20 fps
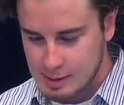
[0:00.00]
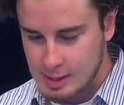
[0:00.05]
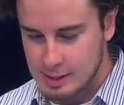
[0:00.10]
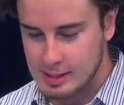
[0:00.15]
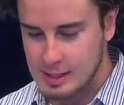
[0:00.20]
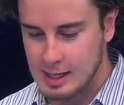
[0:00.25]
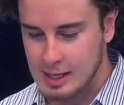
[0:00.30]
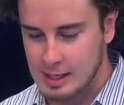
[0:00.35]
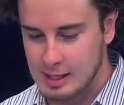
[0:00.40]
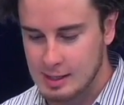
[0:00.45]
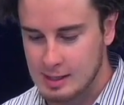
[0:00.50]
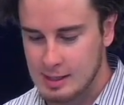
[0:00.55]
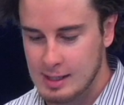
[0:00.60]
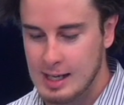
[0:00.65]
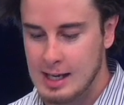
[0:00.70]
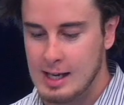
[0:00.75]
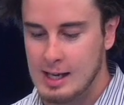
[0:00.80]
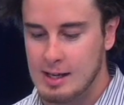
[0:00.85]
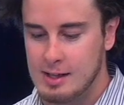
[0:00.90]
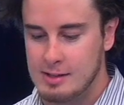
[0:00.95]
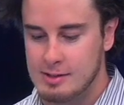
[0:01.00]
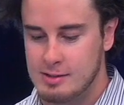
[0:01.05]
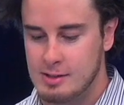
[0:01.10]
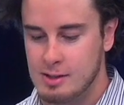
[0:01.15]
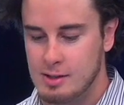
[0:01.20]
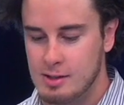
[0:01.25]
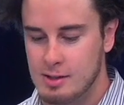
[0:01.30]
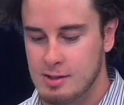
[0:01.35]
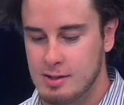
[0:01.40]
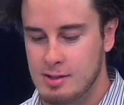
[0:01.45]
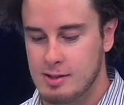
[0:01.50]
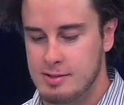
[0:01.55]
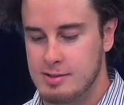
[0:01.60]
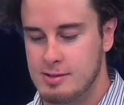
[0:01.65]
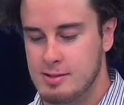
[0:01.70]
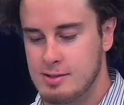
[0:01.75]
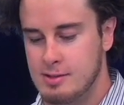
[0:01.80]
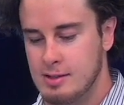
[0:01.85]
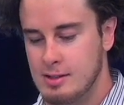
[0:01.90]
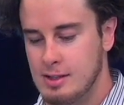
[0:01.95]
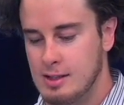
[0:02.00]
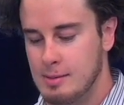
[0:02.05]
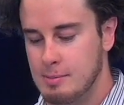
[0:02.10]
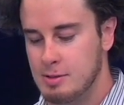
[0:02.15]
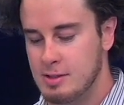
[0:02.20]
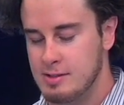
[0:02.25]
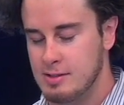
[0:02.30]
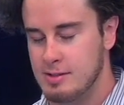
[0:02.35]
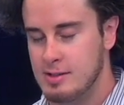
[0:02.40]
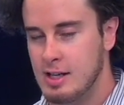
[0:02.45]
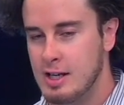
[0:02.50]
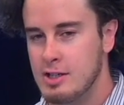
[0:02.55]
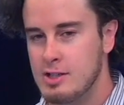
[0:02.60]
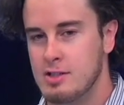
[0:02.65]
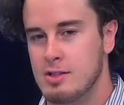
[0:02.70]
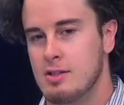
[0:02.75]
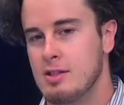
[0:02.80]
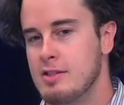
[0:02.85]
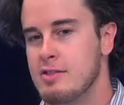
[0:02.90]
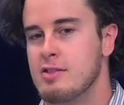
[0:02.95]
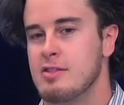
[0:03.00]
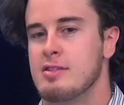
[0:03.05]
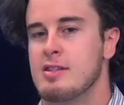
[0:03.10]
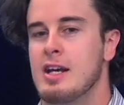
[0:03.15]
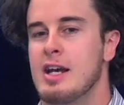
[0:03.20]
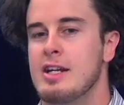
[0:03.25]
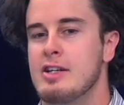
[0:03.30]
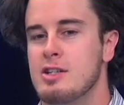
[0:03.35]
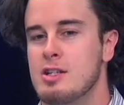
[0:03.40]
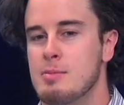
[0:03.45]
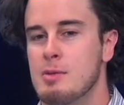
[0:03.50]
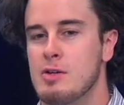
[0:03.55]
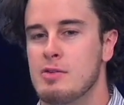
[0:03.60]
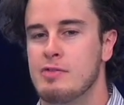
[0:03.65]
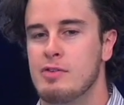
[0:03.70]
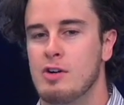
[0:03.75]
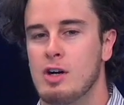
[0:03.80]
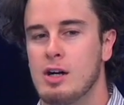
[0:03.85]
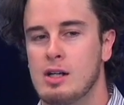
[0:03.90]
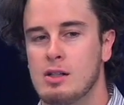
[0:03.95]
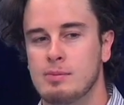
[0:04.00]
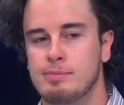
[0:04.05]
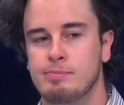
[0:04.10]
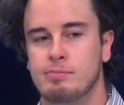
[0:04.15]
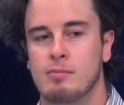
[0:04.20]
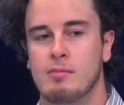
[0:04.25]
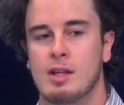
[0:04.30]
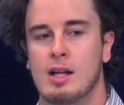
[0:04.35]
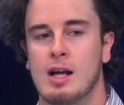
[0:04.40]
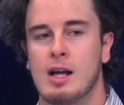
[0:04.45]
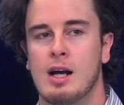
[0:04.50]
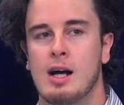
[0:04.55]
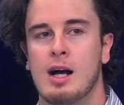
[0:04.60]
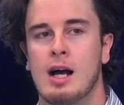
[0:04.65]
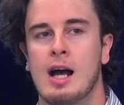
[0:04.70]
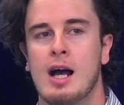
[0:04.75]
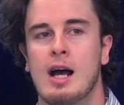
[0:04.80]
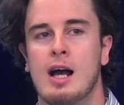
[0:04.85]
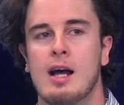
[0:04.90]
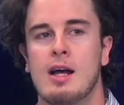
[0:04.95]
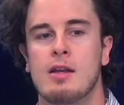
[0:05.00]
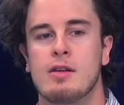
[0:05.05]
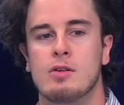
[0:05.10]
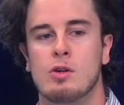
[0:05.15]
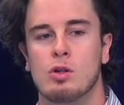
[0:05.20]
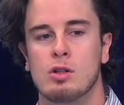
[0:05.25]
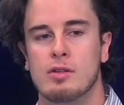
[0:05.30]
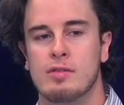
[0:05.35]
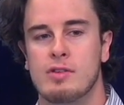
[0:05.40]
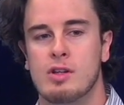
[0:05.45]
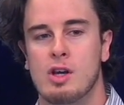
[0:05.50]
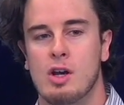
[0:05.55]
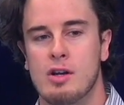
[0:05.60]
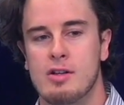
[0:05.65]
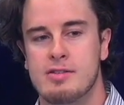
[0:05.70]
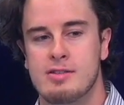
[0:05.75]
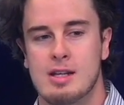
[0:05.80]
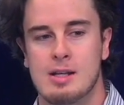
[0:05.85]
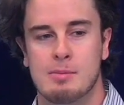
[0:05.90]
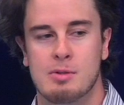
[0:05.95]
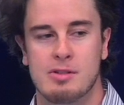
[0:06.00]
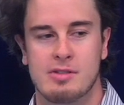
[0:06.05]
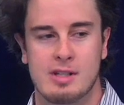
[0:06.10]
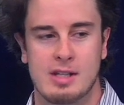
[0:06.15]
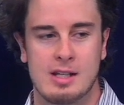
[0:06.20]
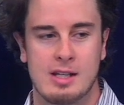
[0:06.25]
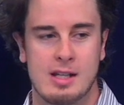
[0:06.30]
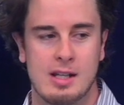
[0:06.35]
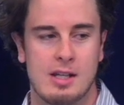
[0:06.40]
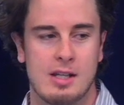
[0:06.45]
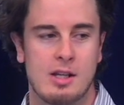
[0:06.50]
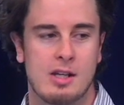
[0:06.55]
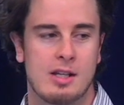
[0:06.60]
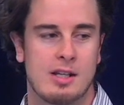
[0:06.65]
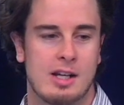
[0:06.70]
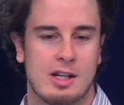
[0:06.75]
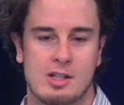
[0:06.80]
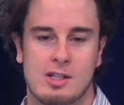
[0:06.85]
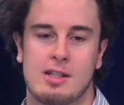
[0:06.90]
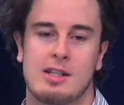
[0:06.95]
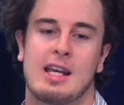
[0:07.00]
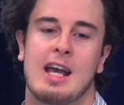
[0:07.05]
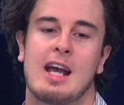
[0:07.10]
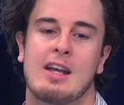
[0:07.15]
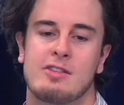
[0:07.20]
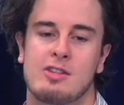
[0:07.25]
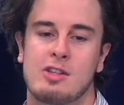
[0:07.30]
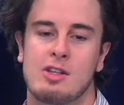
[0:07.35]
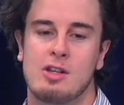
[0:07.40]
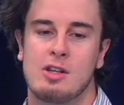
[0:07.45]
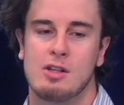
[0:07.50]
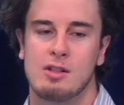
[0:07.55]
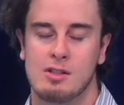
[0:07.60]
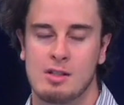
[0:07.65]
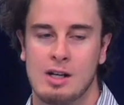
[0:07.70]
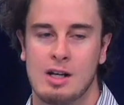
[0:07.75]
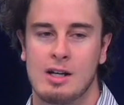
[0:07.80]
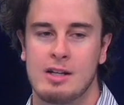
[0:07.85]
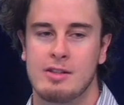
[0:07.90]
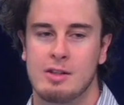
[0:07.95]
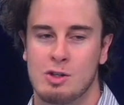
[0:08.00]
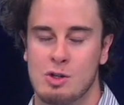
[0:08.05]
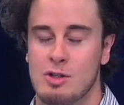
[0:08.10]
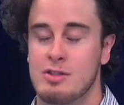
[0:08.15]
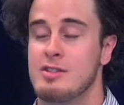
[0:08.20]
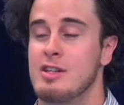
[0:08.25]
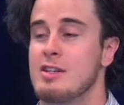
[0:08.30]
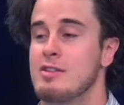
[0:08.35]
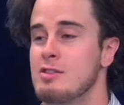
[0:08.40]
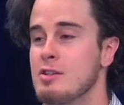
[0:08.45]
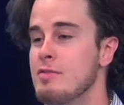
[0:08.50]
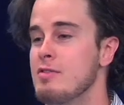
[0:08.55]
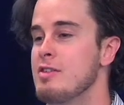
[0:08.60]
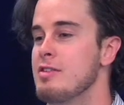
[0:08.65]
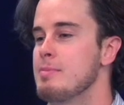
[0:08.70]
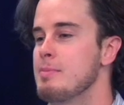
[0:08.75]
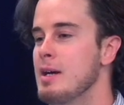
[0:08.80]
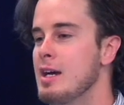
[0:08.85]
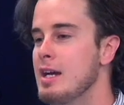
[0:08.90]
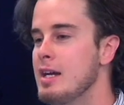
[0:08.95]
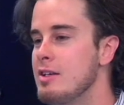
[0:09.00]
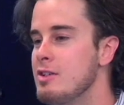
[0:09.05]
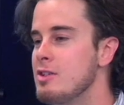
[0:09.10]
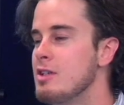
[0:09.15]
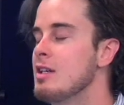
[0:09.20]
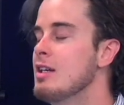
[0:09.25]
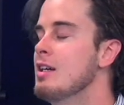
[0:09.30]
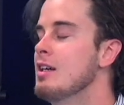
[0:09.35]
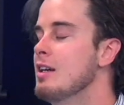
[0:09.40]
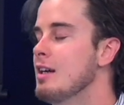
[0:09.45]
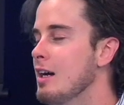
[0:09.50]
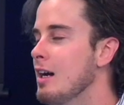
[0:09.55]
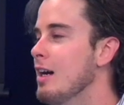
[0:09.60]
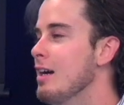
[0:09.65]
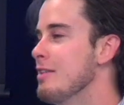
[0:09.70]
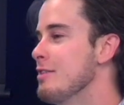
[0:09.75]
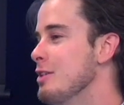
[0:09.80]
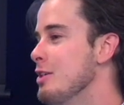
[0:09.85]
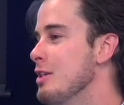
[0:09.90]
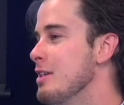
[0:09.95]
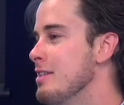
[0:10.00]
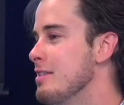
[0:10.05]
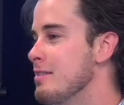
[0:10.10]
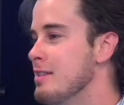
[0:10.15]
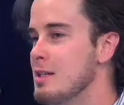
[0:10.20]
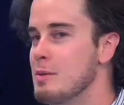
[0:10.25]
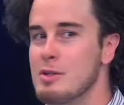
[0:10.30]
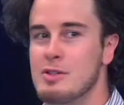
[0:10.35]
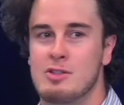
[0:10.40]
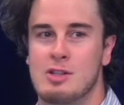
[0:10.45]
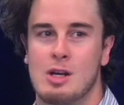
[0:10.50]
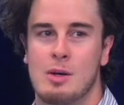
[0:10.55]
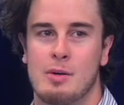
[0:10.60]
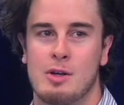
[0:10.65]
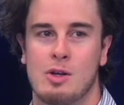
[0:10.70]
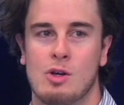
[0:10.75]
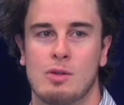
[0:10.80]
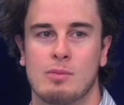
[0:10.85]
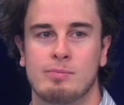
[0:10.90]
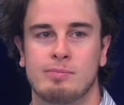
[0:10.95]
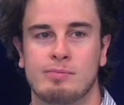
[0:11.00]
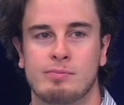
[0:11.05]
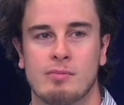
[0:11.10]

Okay, uh, so this uh, presentation is just a HTML file, uh, and all of the code samples in here you can actually execute uh, in the context of this page, uh, so you can see what's going on.